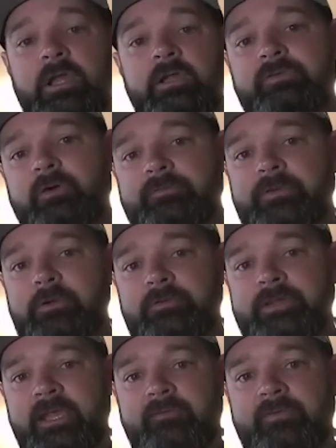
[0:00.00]
So if you
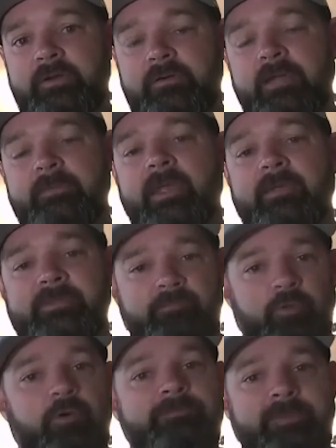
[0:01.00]
only have I mean,
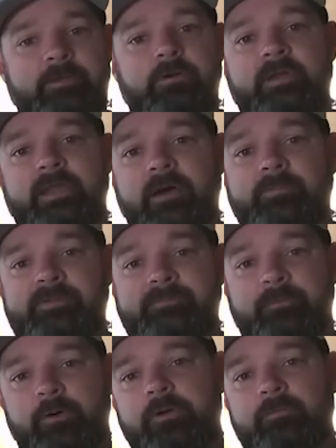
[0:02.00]
we'll figure it out
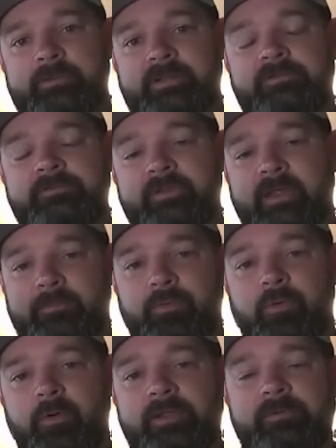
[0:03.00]
before we get to that
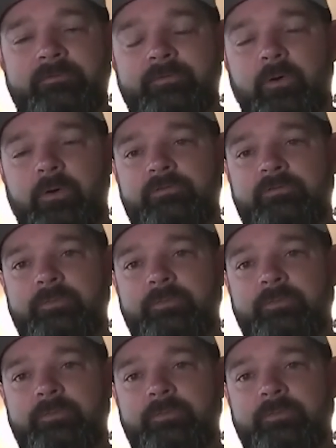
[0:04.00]
point, of course.